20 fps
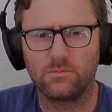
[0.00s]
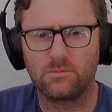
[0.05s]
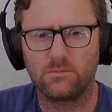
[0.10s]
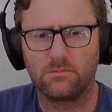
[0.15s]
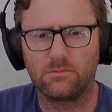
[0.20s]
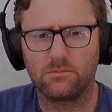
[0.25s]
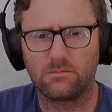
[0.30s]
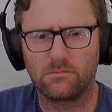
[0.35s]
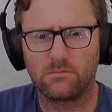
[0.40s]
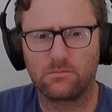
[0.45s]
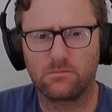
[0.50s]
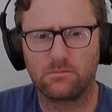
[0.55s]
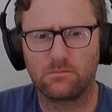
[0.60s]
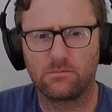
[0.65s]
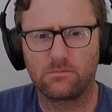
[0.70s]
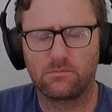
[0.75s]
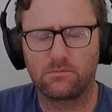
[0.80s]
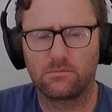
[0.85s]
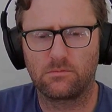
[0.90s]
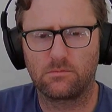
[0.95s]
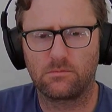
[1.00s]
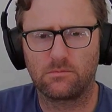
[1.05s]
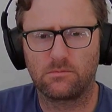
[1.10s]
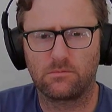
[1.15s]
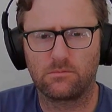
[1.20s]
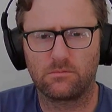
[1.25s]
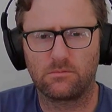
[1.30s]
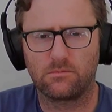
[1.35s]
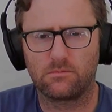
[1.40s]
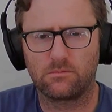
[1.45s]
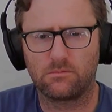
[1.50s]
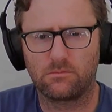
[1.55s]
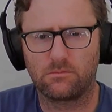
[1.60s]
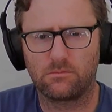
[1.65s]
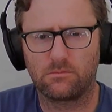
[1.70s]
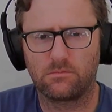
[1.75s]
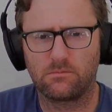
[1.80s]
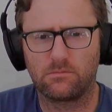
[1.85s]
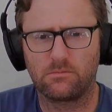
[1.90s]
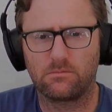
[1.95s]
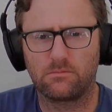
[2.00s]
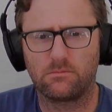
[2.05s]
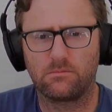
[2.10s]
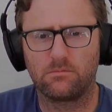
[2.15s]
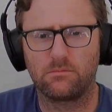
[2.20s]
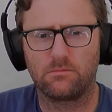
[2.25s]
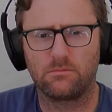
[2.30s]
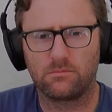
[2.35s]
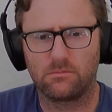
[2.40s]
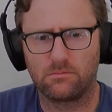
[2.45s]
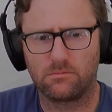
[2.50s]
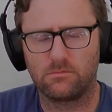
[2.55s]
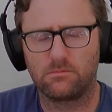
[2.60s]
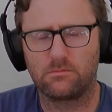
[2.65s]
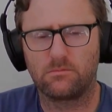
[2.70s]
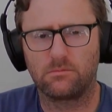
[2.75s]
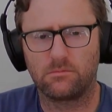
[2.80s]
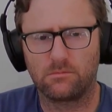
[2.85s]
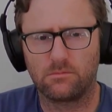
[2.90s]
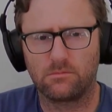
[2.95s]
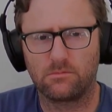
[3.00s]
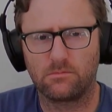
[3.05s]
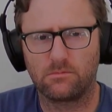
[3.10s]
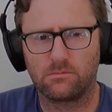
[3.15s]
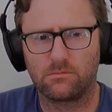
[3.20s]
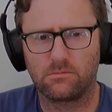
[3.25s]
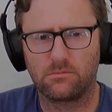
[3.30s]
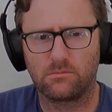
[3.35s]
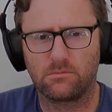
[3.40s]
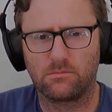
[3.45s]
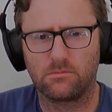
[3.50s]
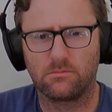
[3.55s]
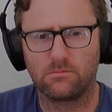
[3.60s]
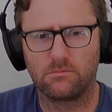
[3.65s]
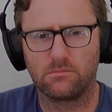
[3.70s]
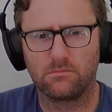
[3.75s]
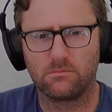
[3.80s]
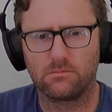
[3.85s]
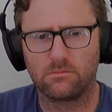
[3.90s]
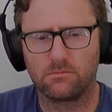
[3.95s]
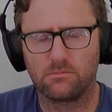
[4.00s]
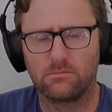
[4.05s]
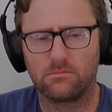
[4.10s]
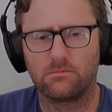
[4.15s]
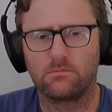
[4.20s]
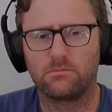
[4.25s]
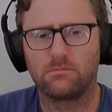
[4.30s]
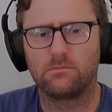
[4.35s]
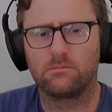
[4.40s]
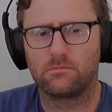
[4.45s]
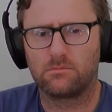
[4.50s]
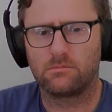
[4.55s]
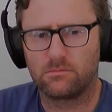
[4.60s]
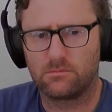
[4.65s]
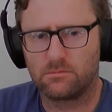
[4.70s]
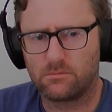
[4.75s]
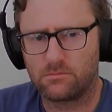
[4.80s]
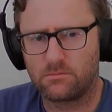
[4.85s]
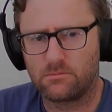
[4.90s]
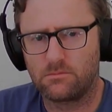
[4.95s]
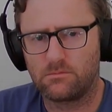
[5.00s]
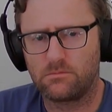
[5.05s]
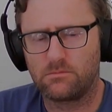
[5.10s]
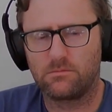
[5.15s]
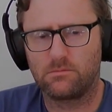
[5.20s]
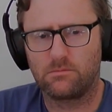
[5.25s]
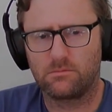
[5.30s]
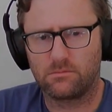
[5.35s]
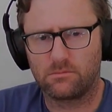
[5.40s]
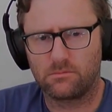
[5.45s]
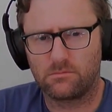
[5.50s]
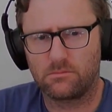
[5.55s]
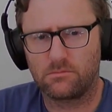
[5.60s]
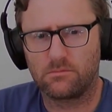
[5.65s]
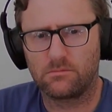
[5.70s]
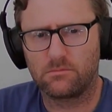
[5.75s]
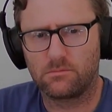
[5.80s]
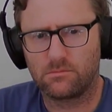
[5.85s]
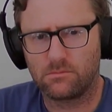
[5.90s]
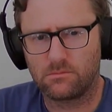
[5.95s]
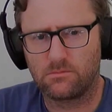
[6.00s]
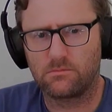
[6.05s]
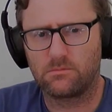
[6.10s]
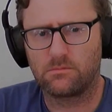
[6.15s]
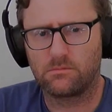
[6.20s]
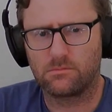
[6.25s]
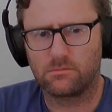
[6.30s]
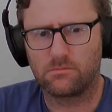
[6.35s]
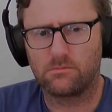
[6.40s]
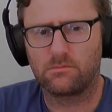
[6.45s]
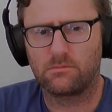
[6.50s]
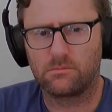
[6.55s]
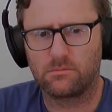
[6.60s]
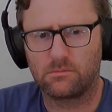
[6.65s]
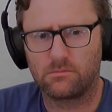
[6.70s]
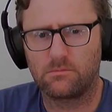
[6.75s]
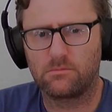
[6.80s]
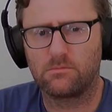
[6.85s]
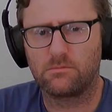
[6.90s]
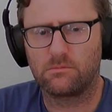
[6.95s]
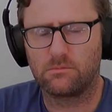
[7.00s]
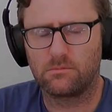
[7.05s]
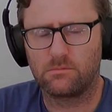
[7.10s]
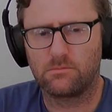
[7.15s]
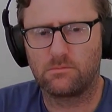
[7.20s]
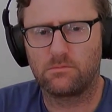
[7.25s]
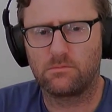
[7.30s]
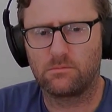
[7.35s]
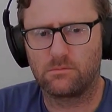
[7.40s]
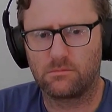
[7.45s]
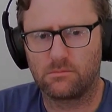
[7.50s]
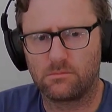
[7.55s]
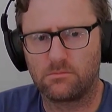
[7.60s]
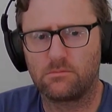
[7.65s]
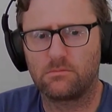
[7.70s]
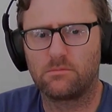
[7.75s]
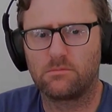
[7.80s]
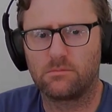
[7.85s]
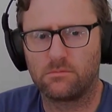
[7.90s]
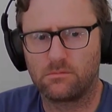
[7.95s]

[no speech]